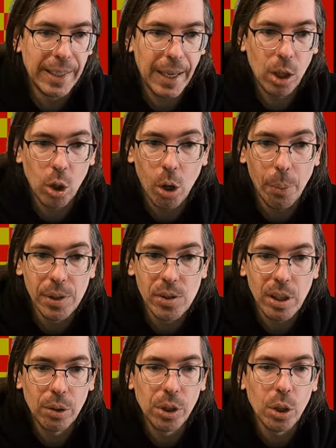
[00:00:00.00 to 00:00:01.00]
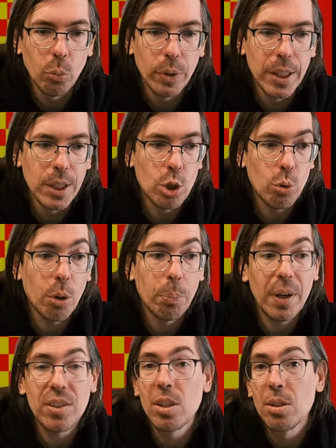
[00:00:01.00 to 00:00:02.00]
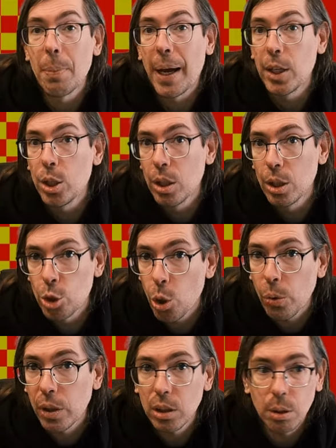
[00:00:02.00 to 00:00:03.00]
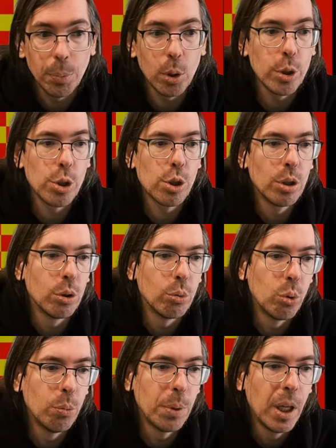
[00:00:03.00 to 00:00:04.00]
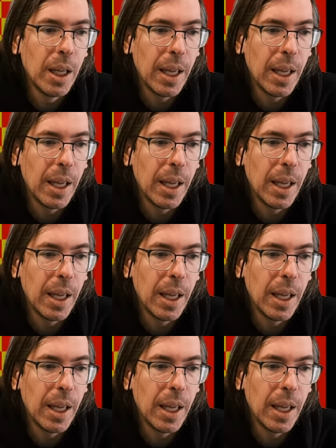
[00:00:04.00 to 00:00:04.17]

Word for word: categories, counting with strong presence by uh, Joker, the Polish group,